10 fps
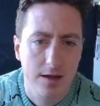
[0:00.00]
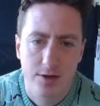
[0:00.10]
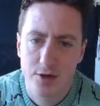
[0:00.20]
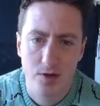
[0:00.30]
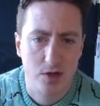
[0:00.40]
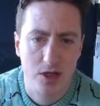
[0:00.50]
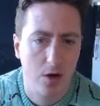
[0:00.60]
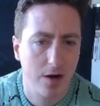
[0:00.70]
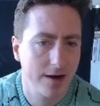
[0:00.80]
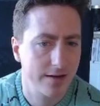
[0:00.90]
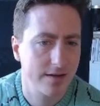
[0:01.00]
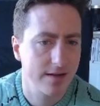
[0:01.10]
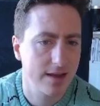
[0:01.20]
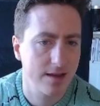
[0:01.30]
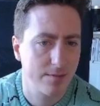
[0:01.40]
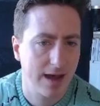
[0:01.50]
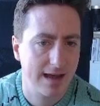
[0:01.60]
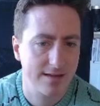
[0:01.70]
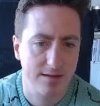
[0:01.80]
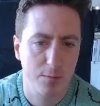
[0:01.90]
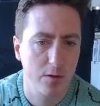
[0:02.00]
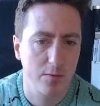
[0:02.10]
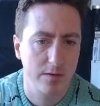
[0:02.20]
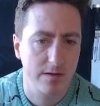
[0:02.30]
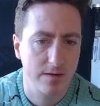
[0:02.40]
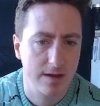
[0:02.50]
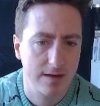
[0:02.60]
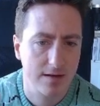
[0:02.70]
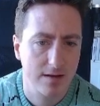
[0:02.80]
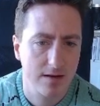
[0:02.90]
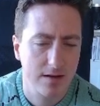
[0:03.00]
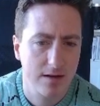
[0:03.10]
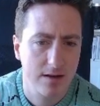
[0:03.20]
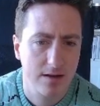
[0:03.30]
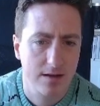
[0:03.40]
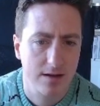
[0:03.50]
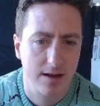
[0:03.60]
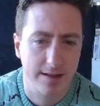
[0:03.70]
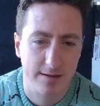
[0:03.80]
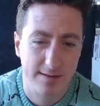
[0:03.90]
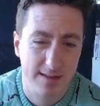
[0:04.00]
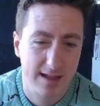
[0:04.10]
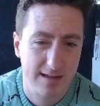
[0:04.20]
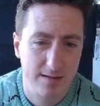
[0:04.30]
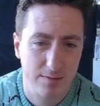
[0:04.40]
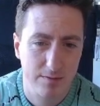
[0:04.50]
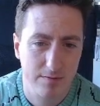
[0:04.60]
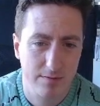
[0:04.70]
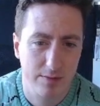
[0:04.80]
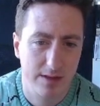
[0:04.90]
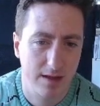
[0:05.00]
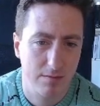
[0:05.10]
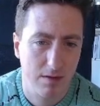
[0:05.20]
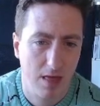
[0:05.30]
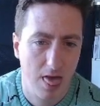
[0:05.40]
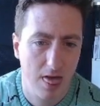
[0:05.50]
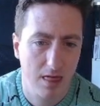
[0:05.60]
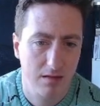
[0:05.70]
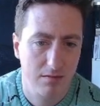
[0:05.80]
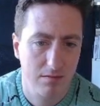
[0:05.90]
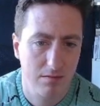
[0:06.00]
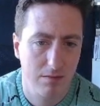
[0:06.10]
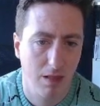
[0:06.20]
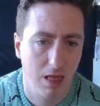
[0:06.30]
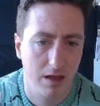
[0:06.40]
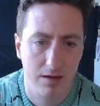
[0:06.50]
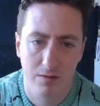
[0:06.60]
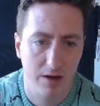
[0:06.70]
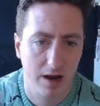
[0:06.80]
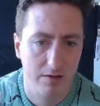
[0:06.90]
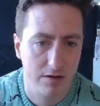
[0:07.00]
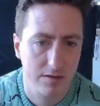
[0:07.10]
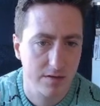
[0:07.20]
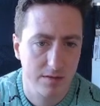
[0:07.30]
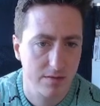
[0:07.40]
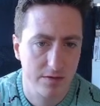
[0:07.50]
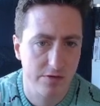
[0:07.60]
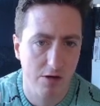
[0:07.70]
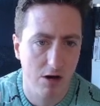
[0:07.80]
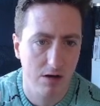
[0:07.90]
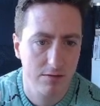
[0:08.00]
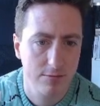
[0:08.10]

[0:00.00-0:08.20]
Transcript: Just so hard to see past this move once you see it. Like there's this, but then bleh, bleh, whatever, draw.